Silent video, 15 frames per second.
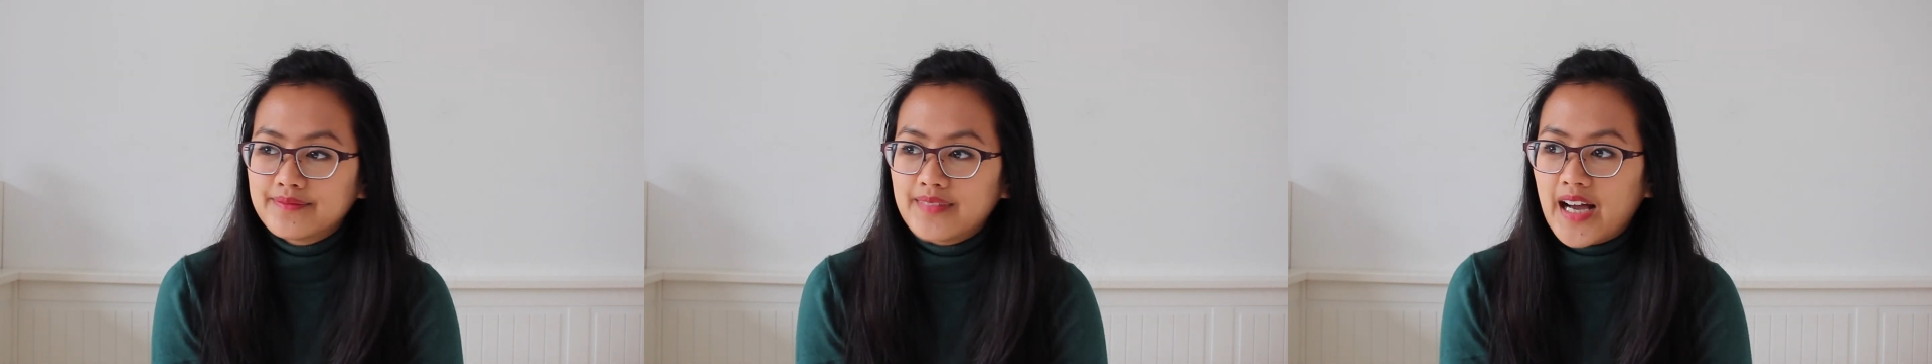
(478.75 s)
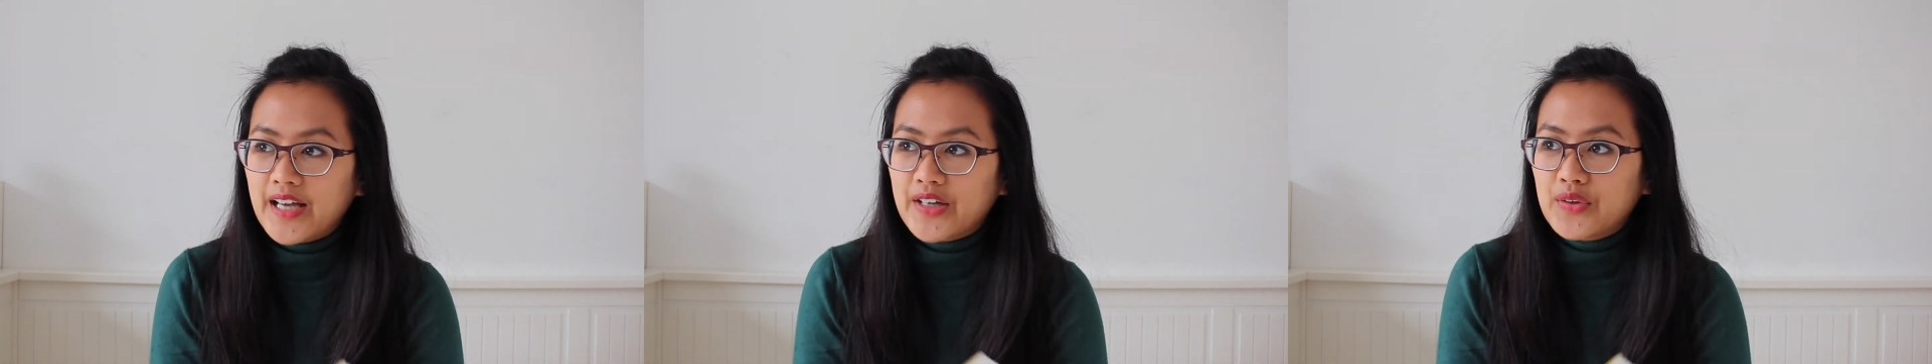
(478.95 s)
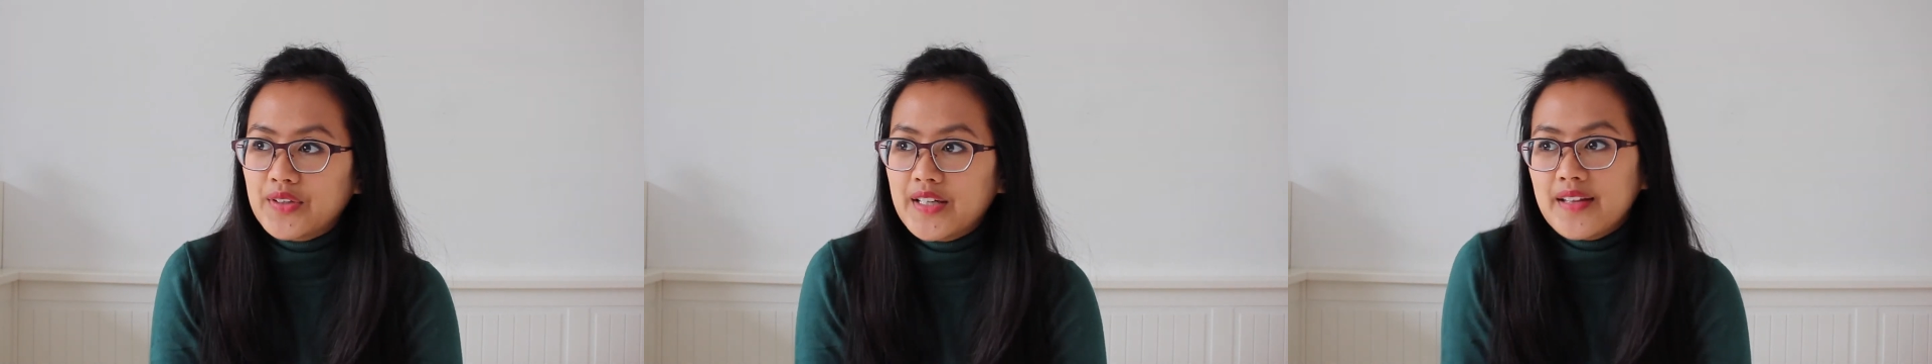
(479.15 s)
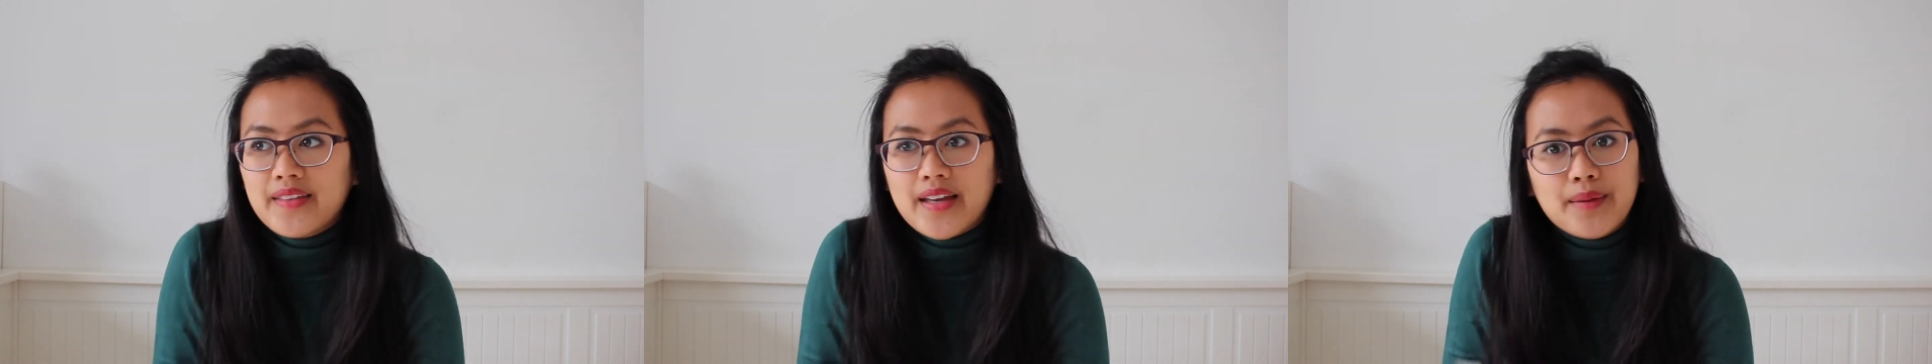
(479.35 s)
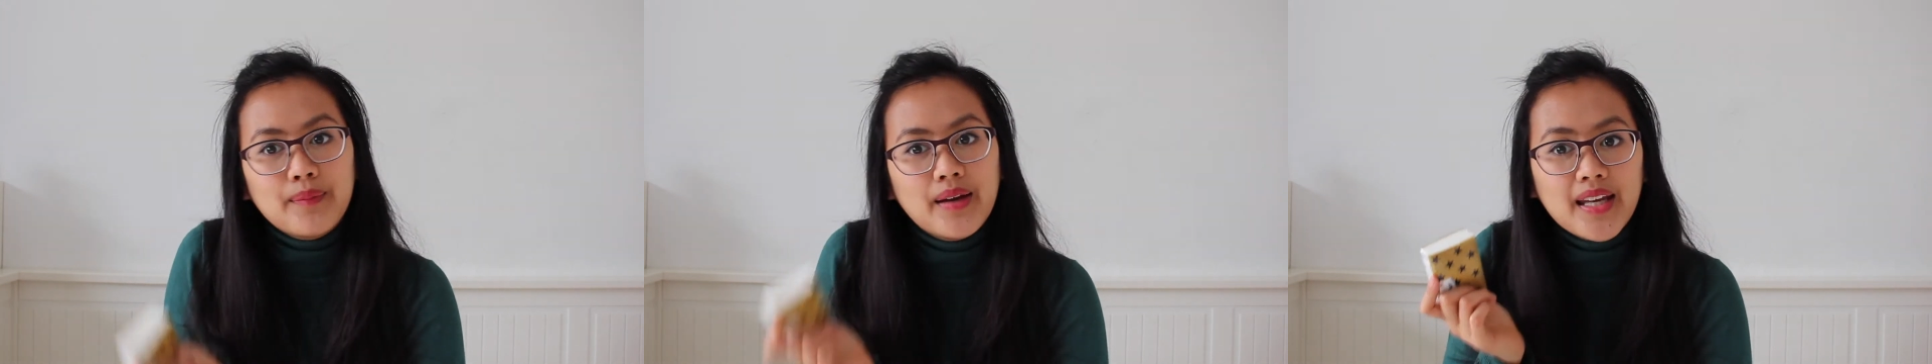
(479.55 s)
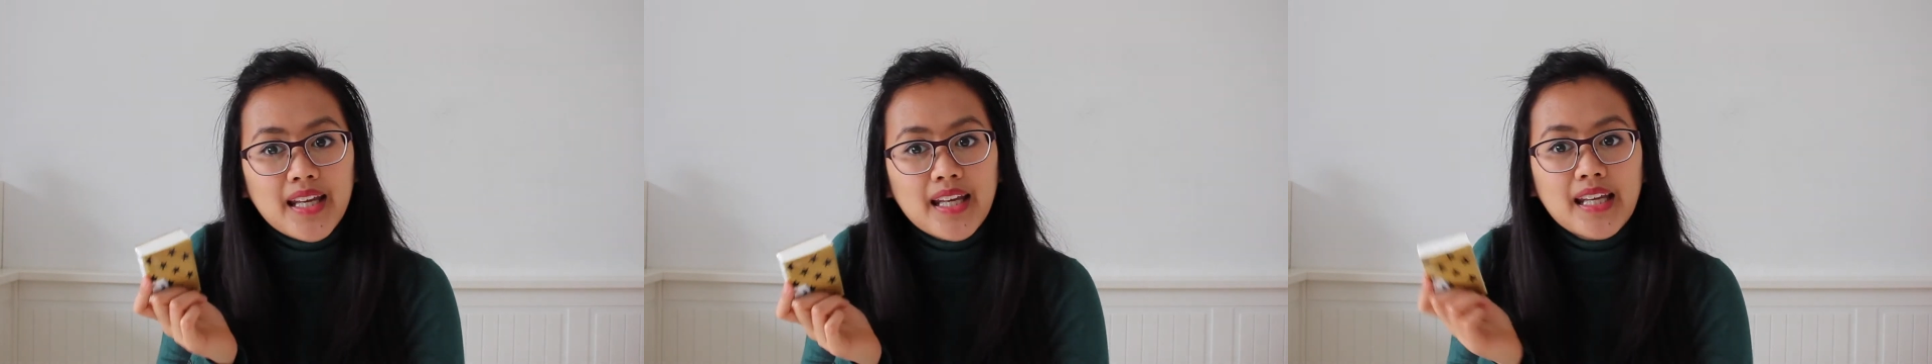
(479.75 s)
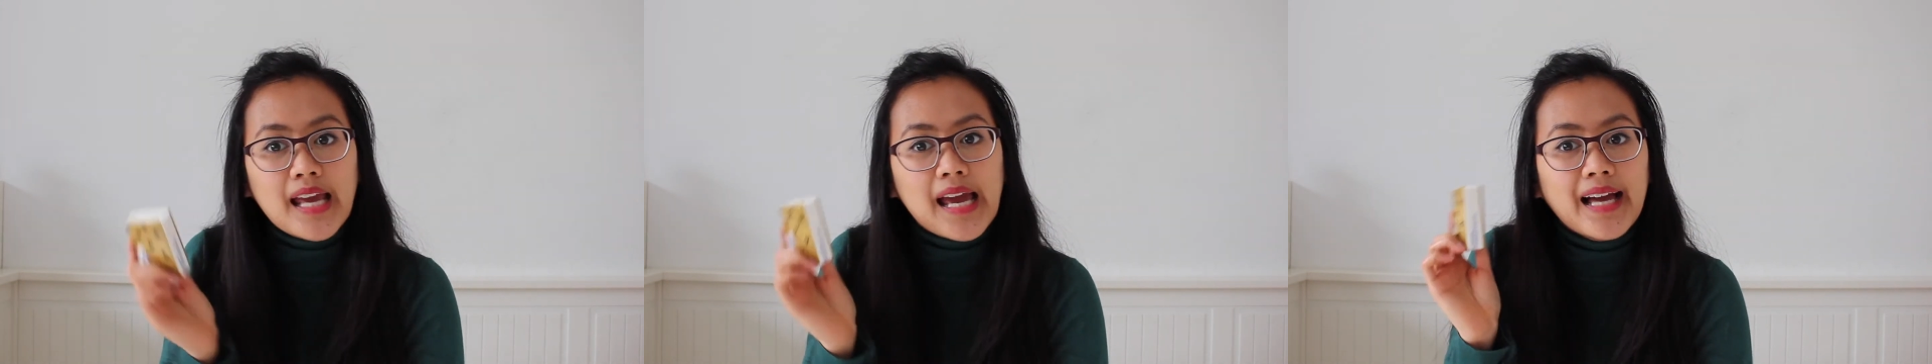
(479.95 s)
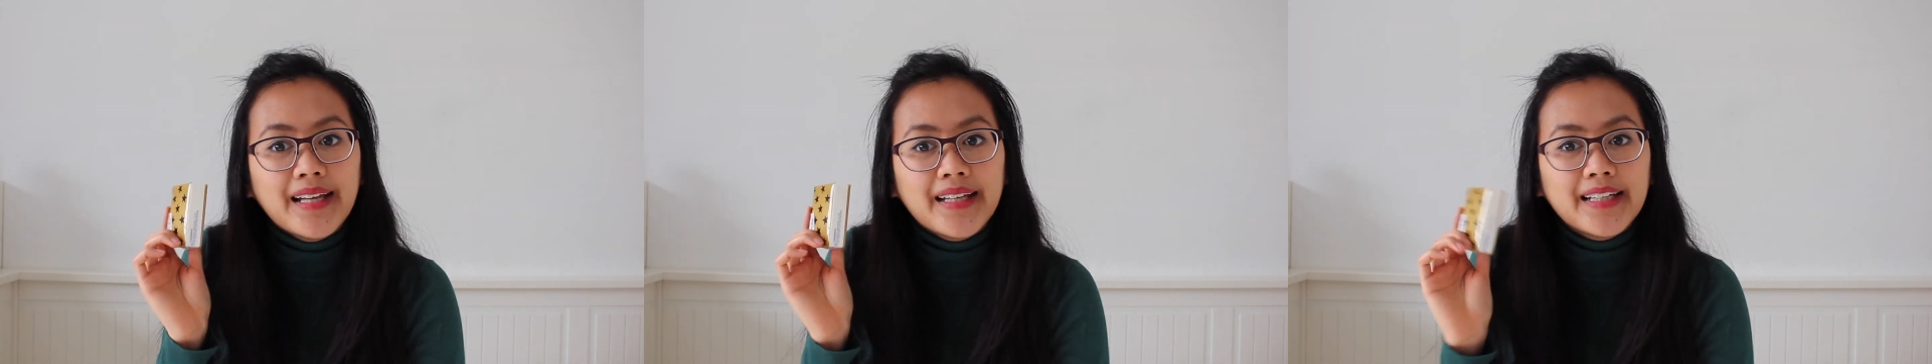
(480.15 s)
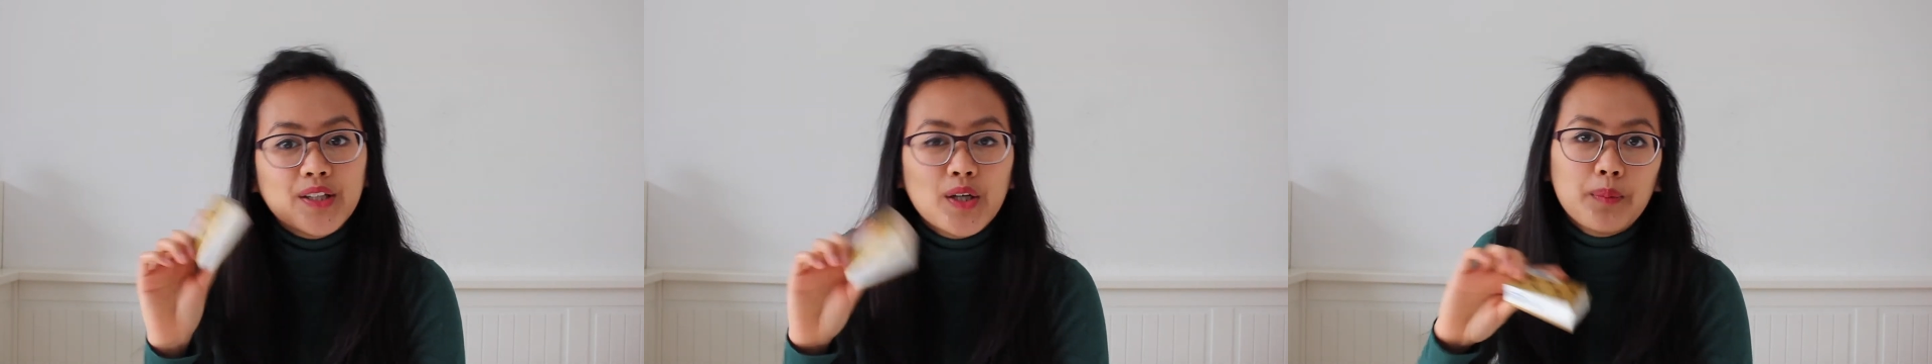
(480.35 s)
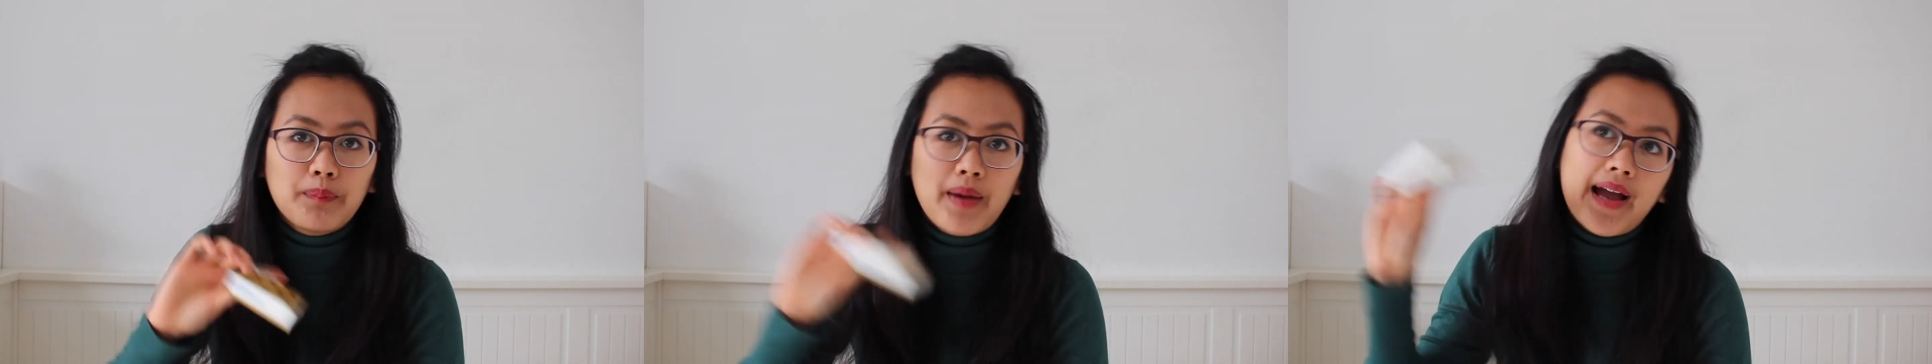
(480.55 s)
I don't need that many and I
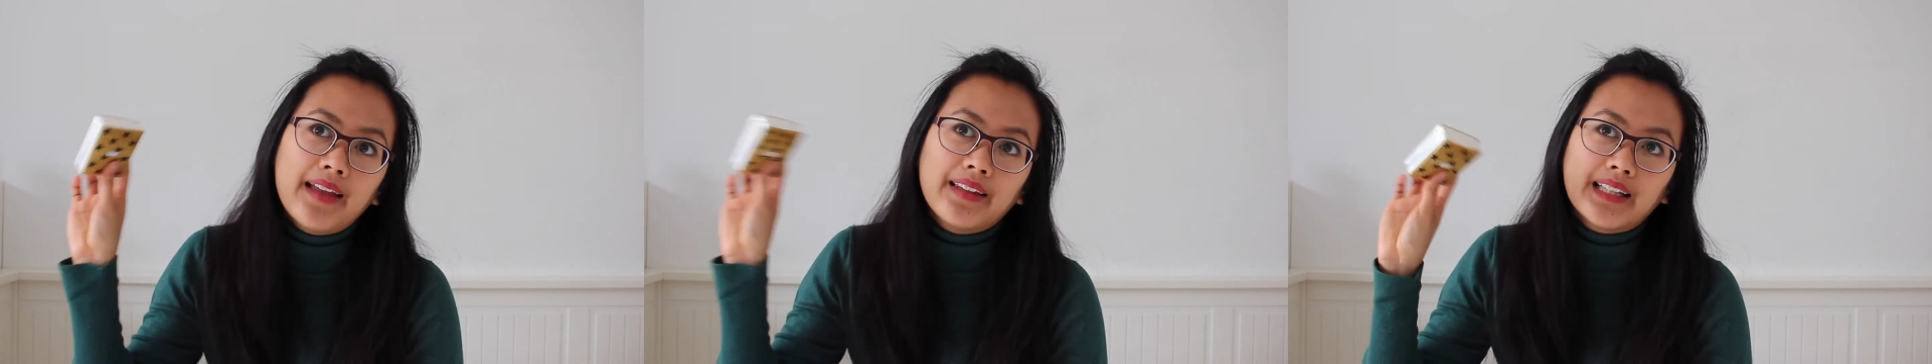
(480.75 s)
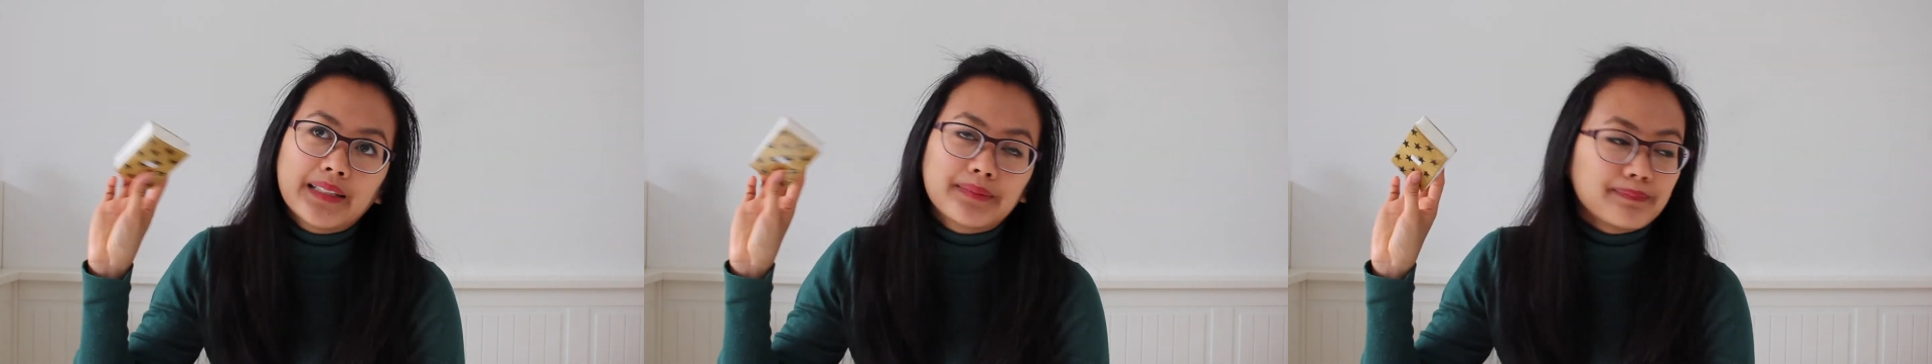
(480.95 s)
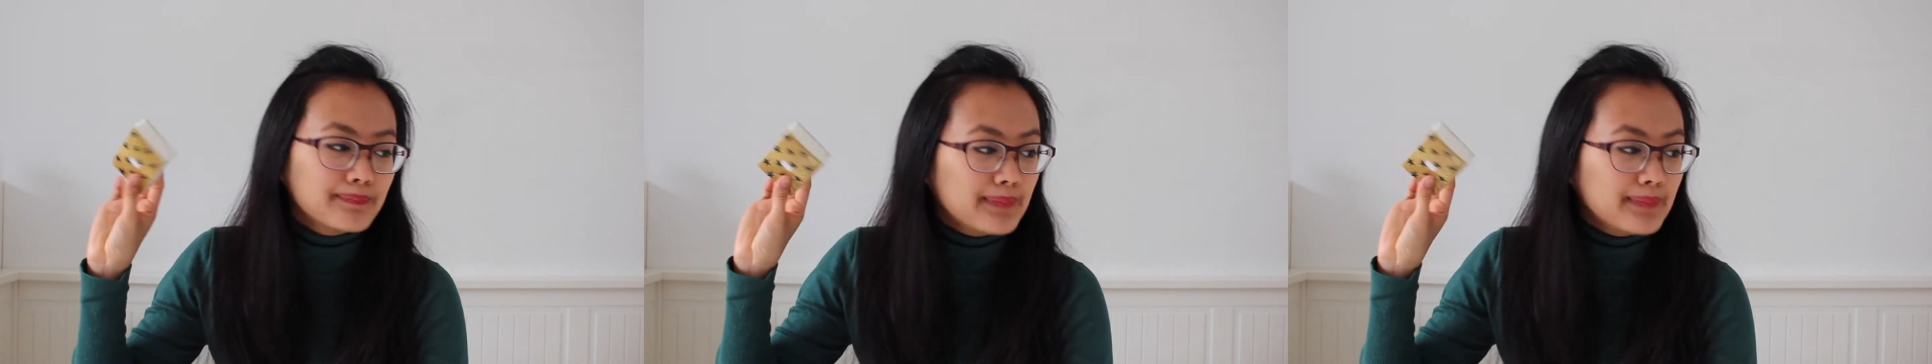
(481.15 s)
don't buy that